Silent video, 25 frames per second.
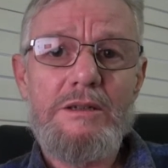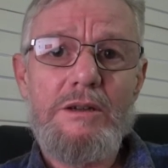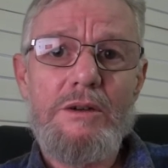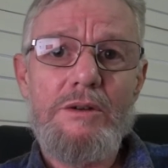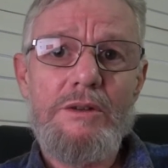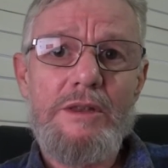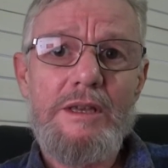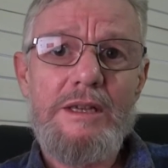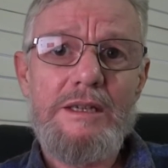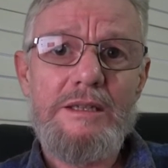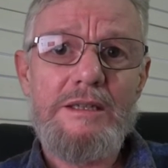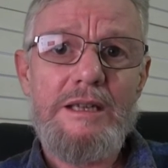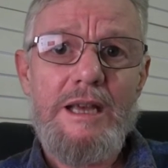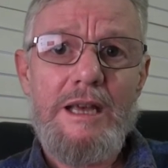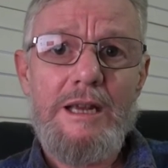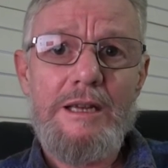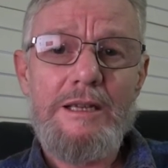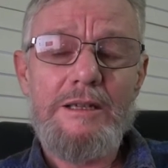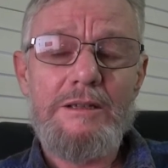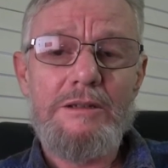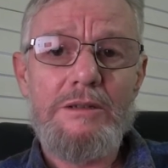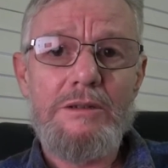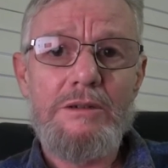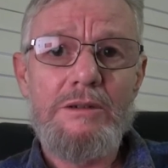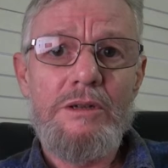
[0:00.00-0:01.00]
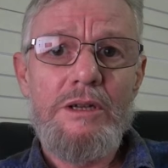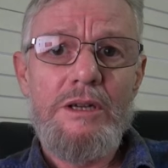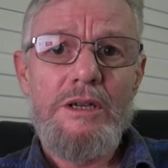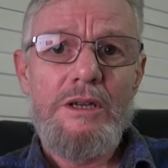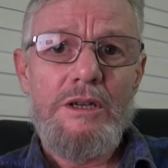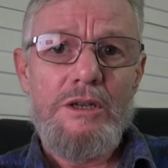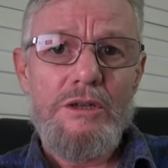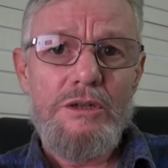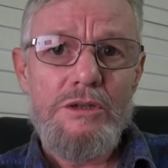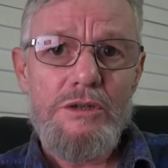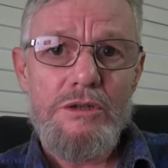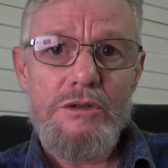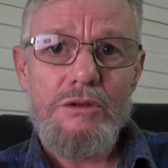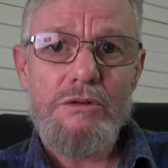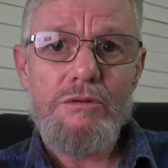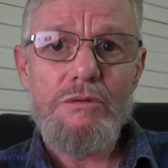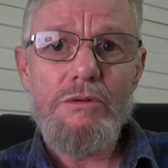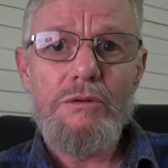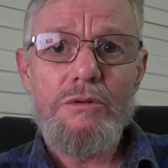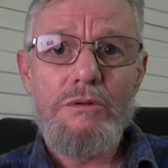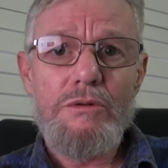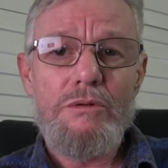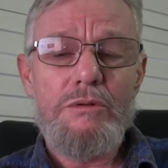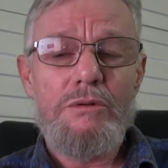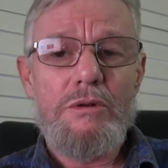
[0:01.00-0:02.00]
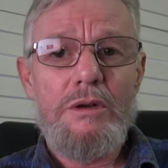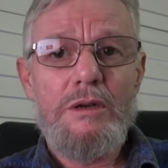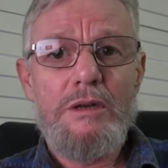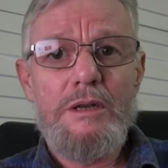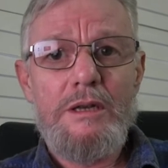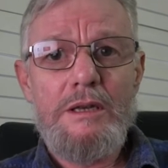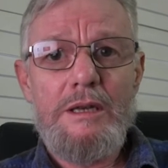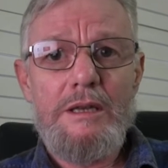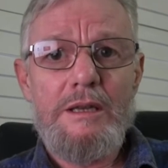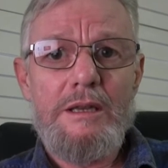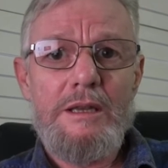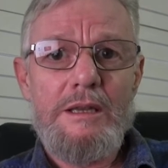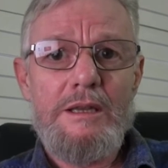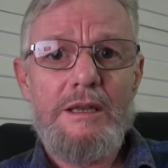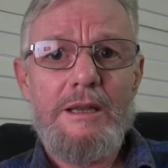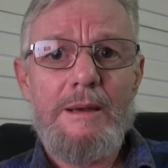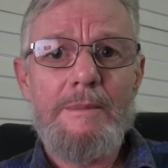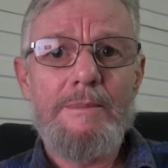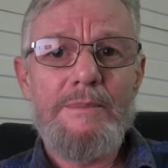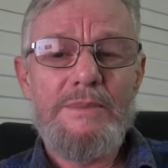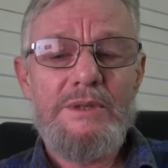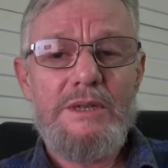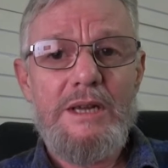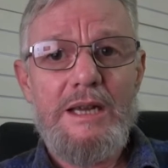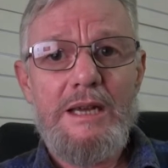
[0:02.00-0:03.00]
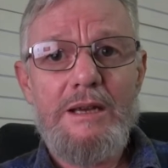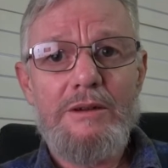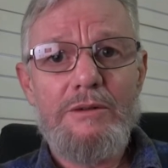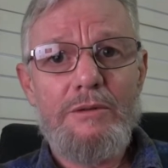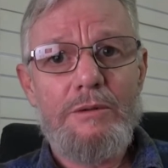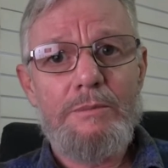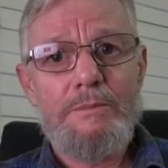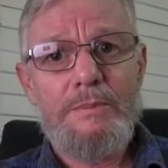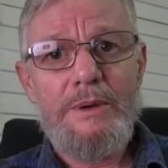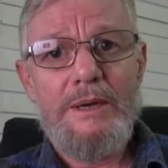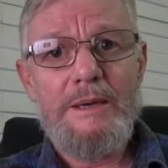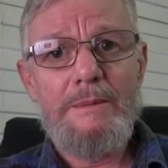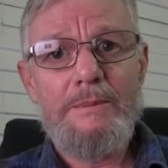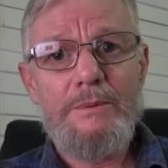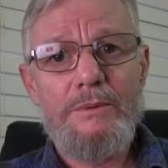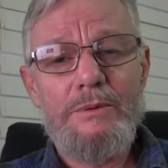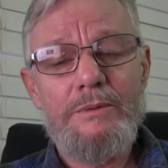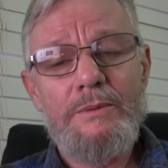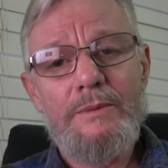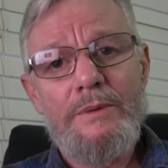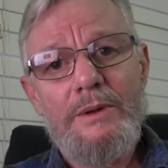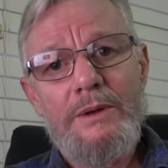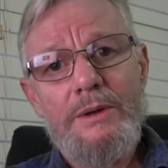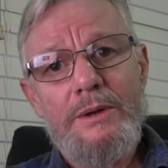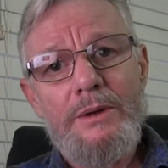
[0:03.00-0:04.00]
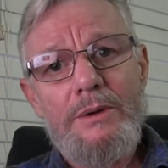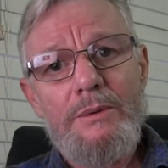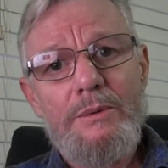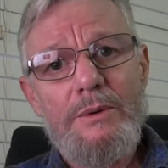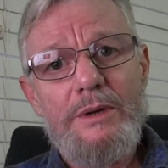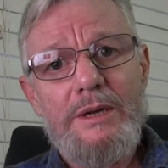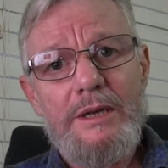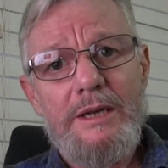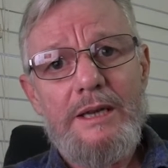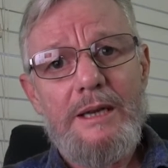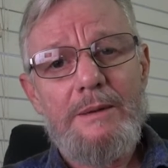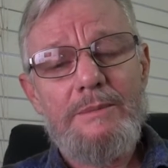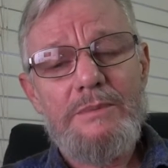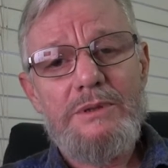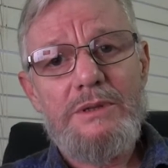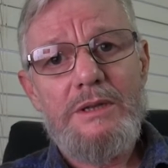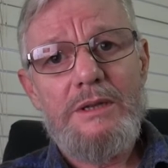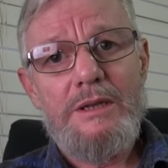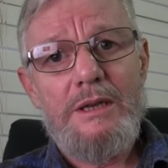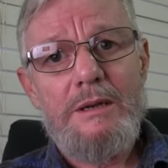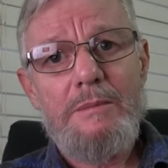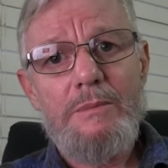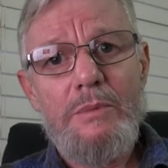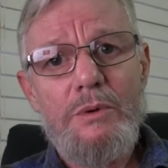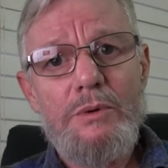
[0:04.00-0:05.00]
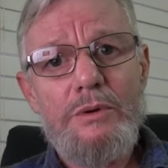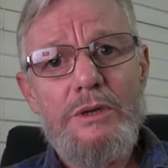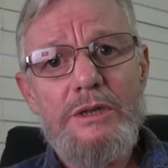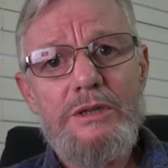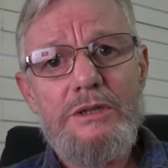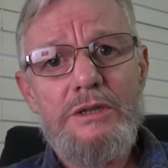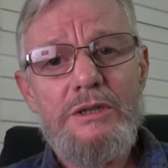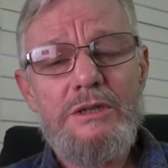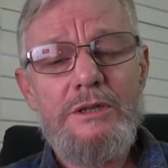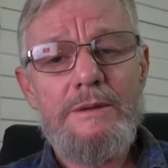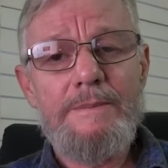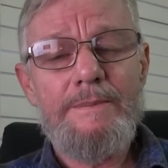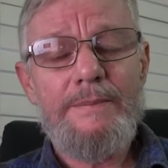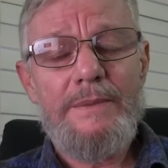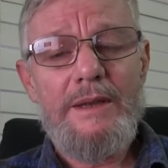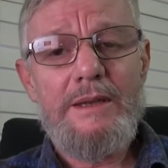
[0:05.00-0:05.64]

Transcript: So they're starting to screw the thumbs down on people when it comes to their mortgages.